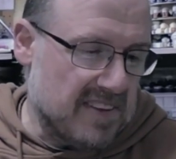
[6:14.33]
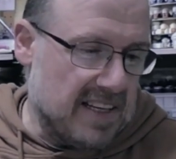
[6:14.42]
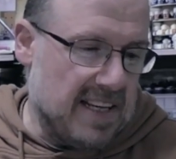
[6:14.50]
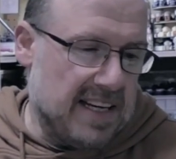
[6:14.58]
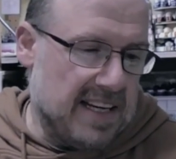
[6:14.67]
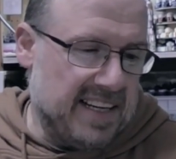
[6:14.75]

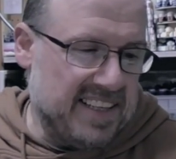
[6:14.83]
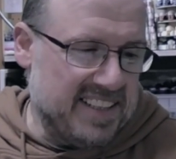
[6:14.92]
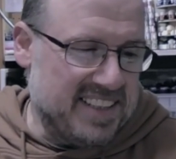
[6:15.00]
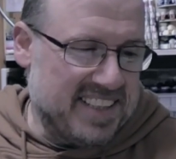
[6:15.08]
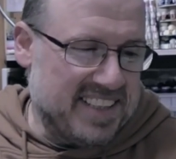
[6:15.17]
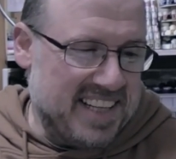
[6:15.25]
uh,
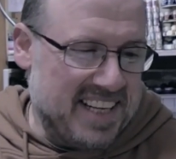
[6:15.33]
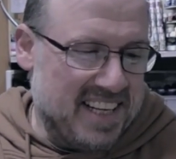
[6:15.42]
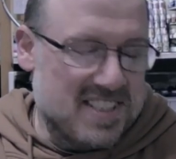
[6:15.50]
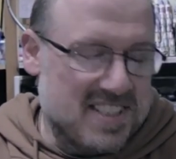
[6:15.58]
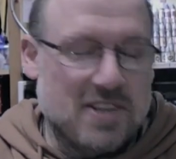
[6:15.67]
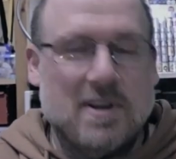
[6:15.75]
there.
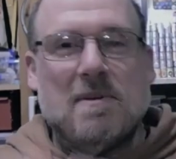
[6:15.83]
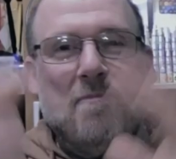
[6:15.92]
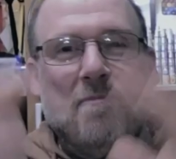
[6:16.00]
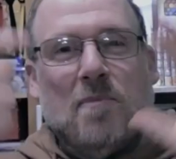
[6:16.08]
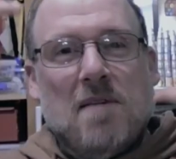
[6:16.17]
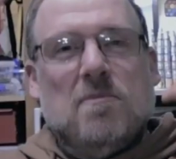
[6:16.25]
So in
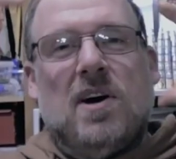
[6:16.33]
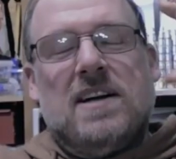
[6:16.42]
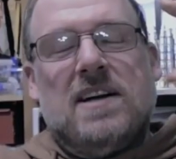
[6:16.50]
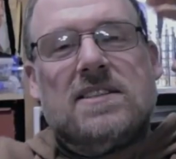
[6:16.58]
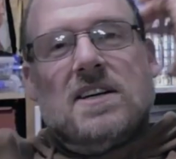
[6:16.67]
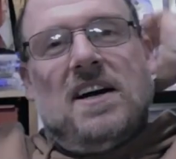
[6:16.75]
my
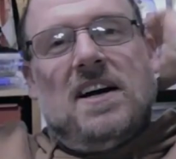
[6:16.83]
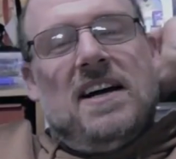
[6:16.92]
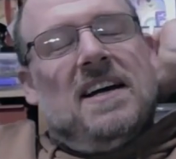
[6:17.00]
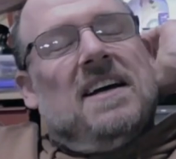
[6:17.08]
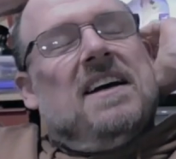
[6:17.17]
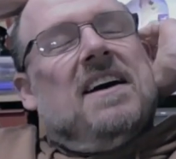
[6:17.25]
mind's eye,
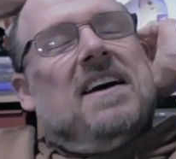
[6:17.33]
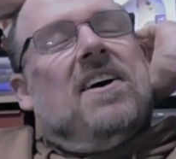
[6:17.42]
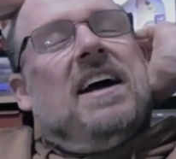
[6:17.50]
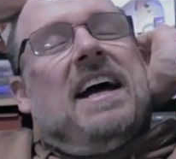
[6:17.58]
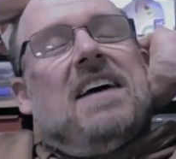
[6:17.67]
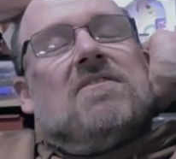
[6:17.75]

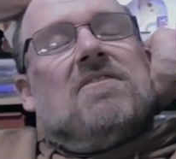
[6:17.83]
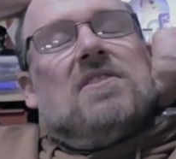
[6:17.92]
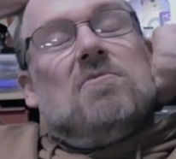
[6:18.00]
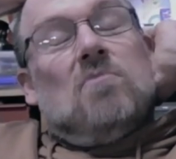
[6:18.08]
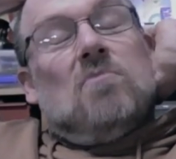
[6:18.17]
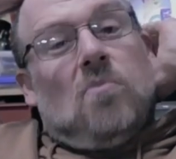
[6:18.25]
I have
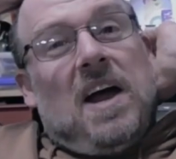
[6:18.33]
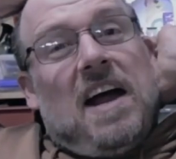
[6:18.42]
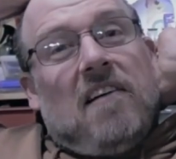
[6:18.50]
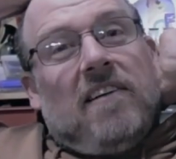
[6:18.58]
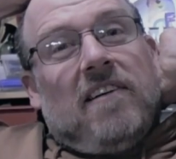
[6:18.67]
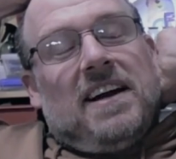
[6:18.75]
them
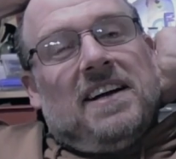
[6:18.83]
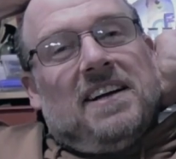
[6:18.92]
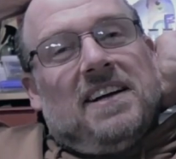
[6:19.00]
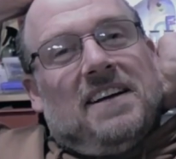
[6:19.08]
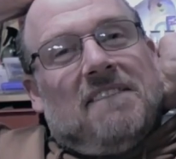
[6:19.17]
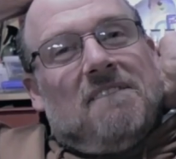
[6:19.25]
wearing
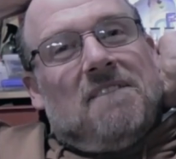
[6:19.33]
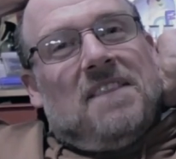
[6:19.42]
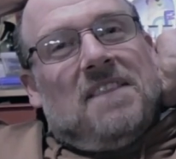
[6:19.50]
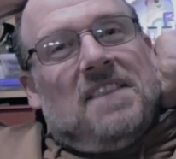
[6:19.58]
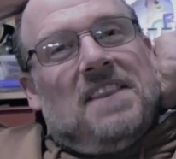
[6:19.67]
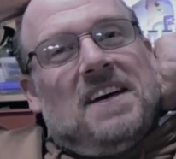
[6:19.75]

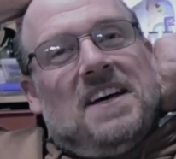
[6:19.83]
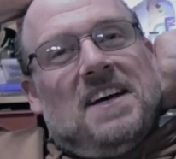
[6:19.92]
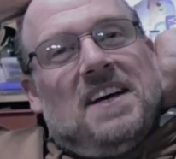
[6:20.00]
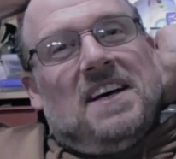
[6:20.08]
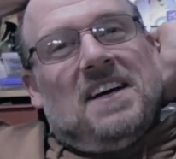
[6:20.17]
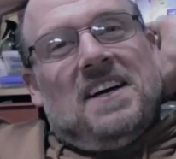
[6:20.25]

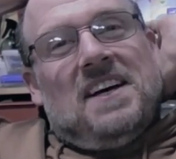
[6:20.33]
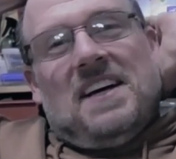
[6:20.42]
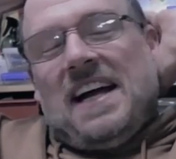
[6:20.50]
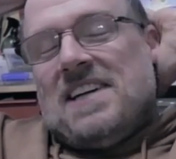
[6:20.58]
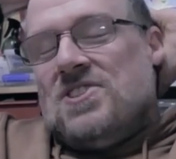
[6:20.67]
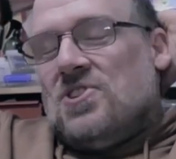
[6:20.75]
the uh,
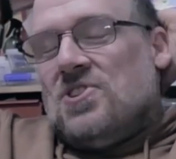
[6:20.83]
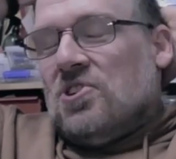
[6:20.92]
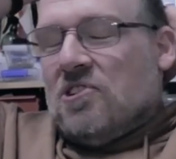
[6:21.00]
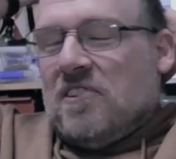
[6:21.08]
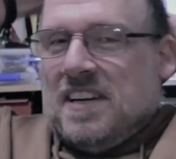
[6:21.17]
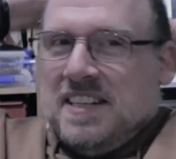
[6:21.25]

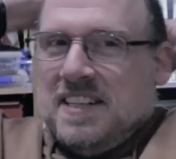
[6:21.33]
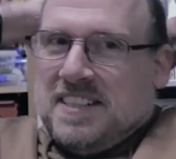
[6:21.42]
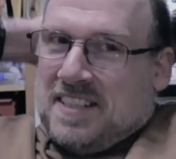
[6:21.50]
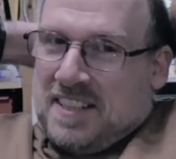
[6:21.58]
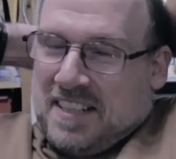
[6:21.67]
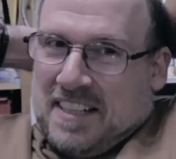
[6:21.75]
Endorian
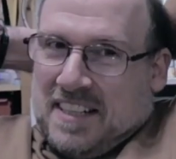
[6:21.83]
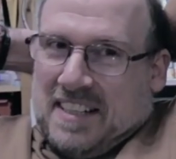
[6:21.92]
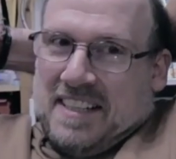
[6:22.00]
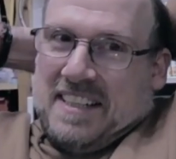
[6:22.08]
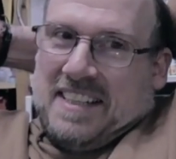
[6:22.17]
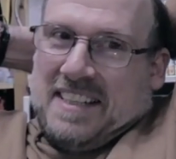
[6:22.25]

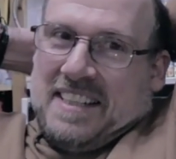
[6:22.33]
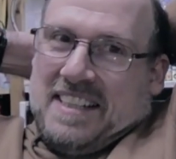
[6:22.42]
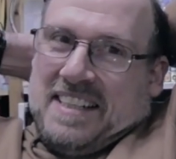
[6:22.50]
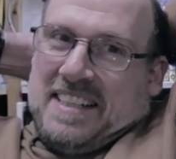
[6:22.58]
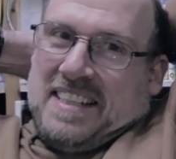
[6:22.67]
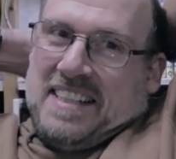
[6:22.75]

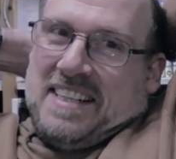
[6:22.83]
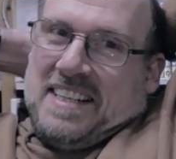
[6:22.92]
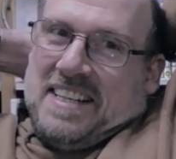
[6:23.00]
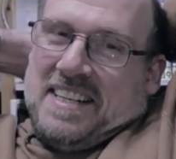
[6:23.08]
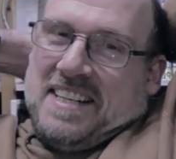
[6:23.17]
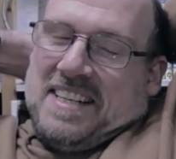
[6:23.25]

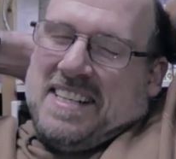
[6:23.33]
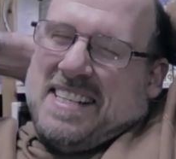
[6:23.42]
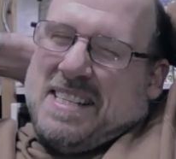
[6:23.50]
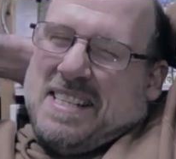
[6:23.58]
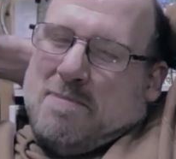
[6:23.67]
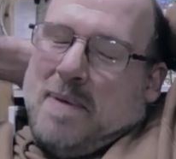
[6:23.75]
uh, uh,
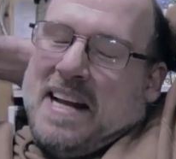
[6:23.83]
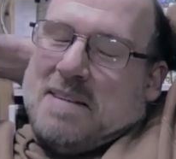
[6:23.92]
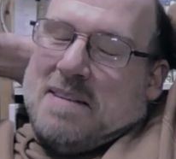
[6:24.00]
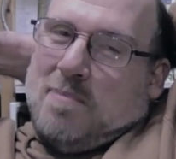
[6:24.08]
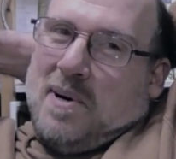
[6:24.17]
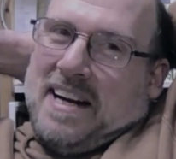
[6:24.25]
speeder
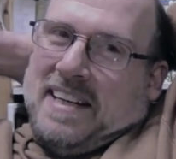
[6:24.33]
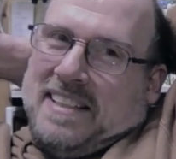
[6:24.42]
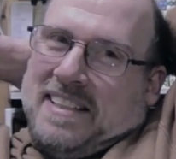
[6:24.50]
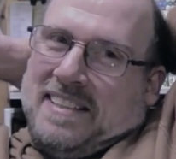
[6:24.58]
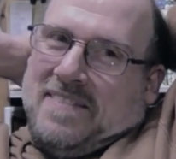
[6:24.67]
bike